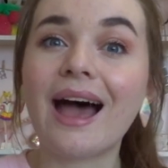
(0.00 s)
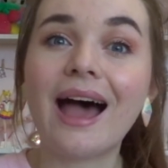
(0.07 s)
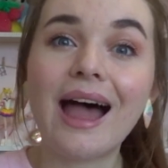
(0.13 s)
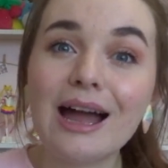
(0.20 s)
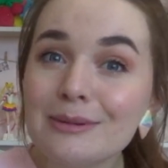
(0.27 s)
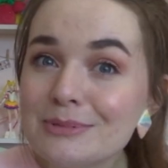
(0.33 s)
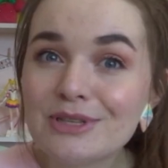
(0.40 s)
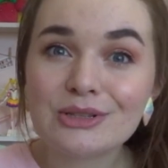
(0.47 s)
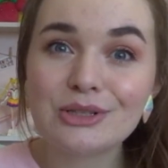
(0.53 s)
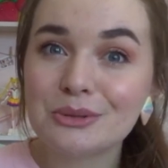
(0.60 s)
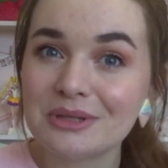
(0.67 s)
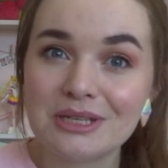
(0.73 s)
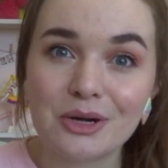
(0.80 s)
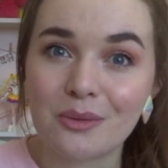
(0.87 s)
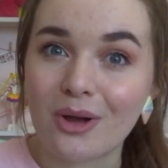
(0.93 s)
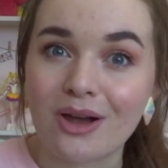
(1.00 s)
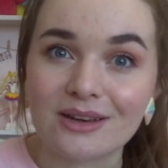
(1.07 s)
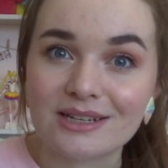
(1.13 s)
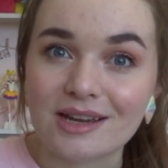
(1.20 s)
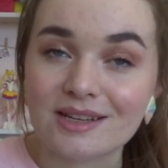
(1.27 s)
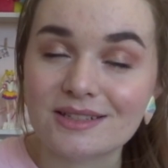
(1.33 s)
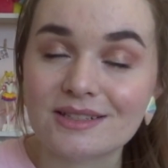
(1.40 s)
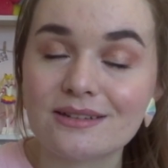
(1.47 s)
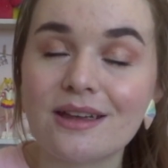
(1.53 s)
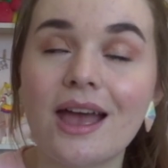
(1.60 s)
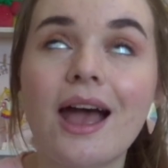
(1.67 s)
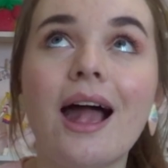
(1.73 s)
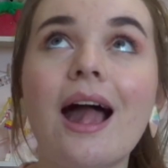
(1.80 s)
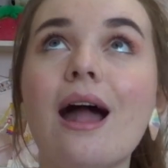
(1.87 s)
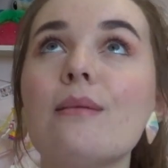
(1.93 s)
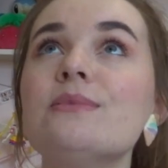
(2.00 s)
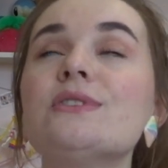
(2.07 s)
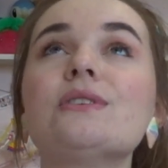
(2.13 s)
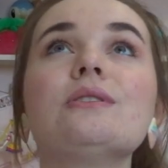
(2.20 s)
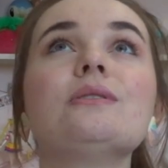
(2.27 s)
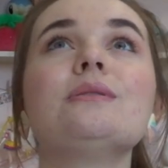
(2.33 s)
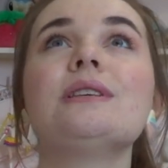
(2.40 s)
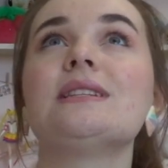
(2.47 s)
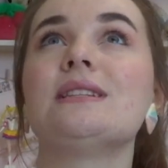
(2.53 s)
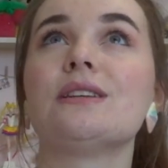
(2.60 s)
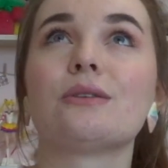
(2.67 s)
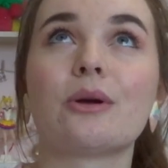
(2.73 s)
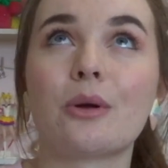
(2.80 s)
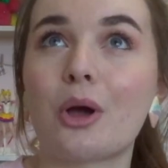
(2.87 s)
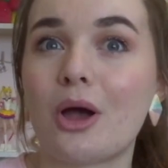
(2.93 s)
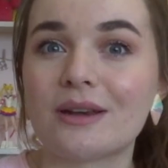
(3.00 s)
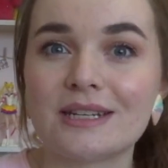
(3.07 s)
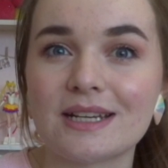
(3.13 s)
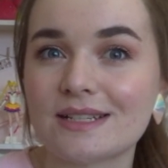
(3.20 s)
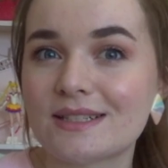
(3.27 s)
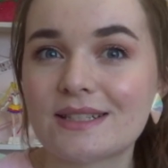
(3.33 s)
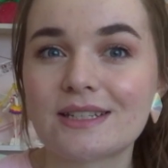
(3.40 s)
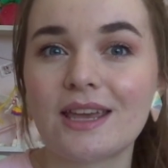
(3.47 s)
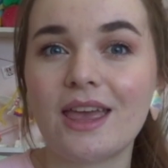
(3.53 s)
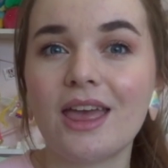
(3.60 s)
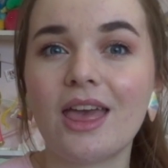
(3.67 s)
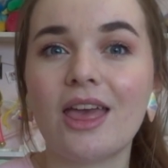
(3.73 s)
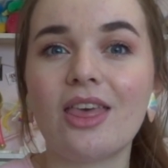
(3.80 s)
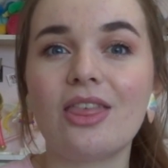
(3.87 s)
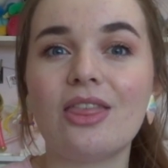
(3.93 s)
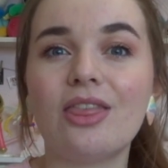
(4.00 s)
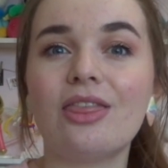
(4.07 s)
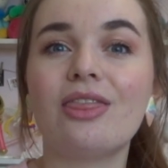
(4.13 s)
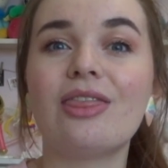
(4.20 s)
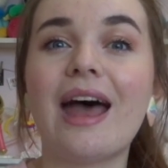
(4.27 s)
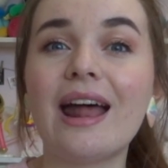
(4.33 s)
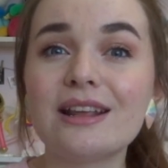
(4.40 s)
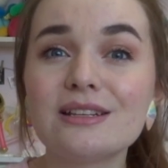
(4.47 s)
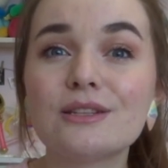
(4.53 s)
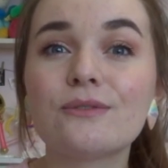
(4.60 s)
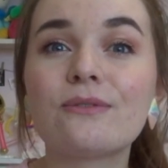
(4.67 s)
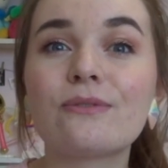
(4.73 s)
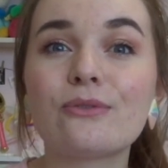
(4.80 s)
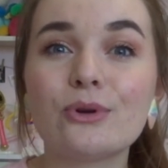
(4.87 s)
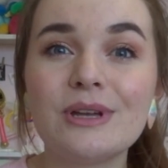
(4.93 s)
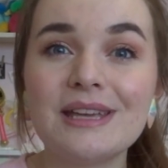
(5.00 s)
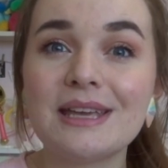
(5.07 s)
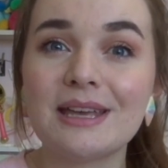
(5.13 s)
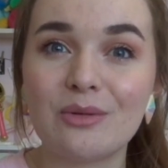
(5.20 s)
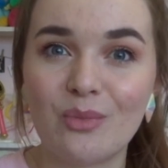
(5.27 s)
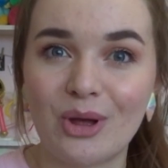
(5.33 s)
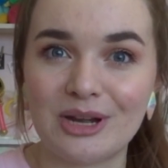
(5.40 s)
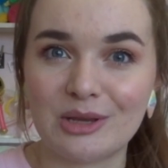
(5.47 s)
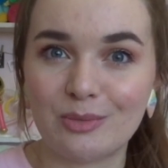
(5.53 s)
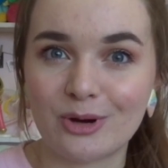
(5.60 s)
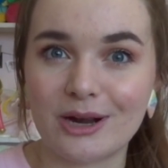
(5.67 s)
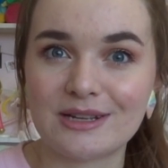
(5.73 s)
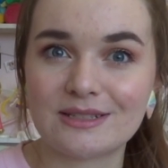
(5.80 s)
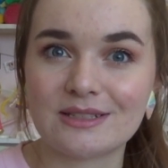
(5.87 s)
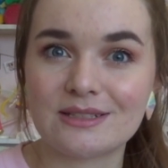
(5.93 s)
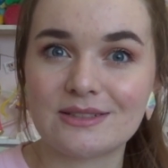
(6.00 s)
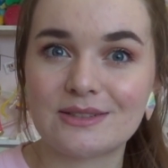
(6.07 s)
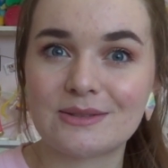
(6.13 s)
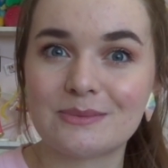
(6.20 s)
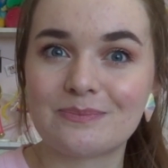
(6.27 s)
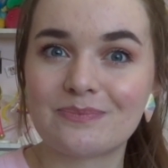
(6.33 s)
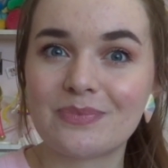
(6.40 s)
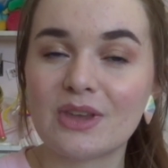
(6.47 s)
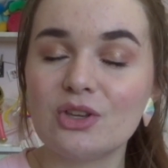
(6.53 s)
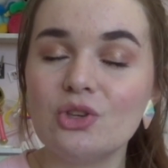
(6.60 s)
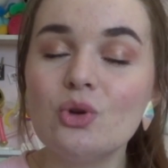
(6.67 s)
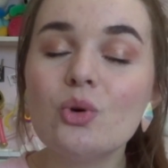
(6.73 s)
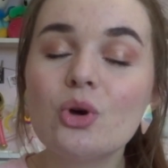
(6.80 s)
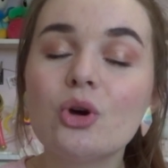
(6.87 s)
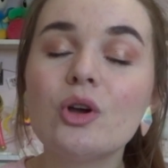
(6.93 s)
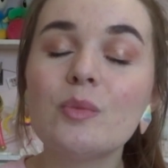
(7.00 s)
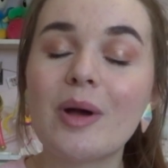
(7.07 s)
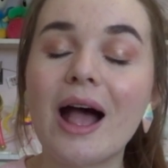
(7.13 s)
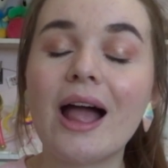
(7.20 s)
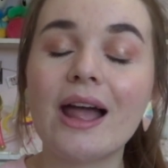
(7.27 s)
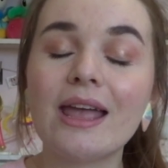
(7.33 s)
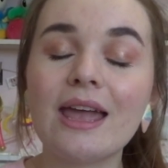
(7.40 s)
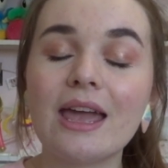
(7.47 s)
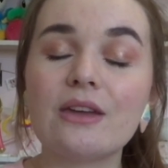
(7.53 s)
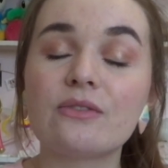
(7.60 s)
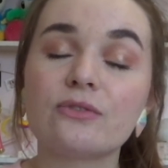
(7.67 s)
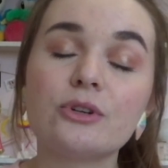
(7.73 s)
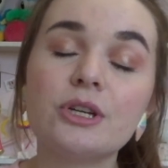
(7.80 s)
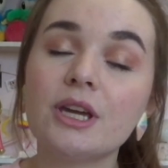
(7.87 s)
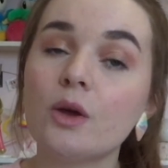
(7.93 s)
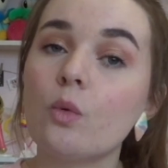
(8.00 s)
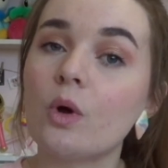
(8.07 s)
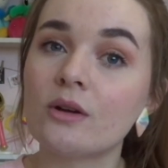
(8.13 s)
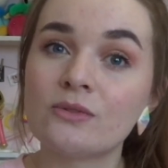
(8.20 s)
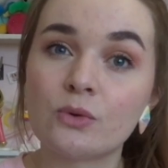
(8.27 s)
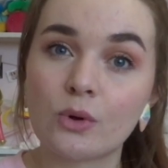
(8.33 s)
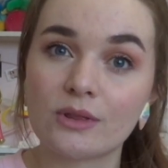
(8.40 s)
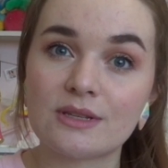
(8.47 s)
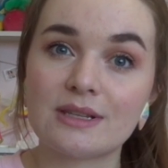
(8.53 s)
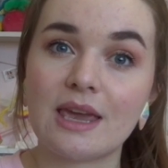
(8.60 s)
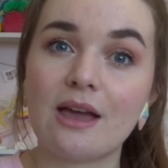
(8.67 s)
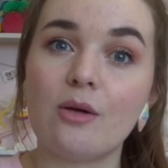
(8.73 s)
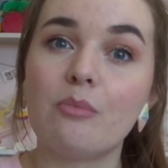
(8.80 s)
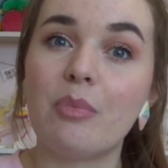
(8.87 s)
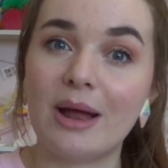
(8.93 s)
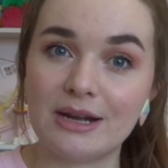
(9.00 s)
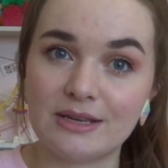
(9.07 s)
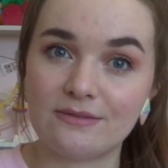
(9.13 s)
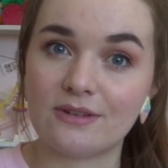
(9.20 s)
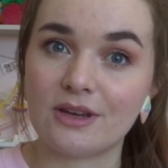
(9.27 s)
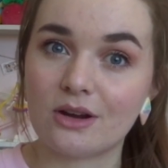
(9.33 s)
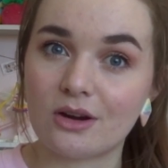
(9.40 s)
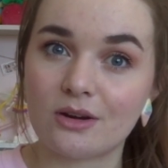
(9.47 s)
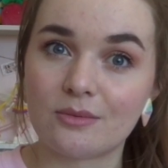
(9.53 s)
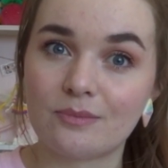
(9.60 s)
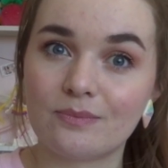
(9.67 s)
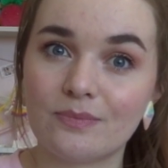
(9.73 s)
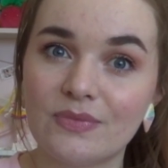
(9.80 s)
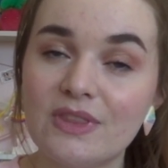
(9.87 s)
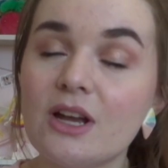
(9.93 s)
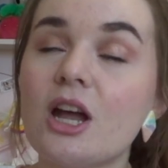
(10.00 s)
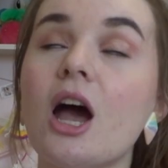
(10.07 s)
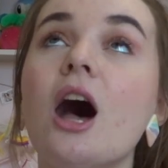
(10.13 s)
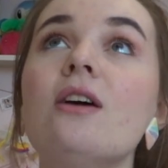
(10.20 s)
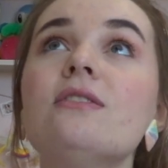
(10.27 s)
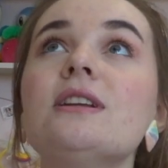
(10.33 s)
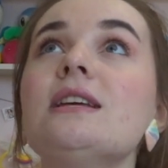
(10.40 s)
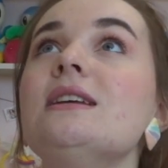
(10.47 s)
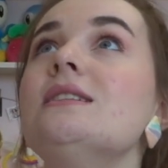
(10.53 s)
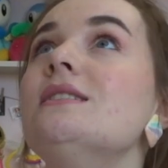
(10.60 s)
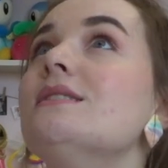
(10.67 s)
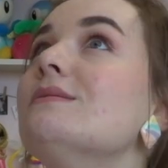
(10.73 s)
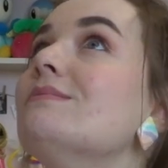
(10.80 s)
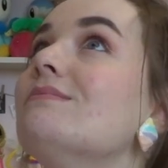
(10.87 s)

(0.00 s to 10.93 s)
absolutely no contest. Absolutely zero contest. That is freeing bunny prices. You could buy a freeing 1/4 scale bunny figure, the coveted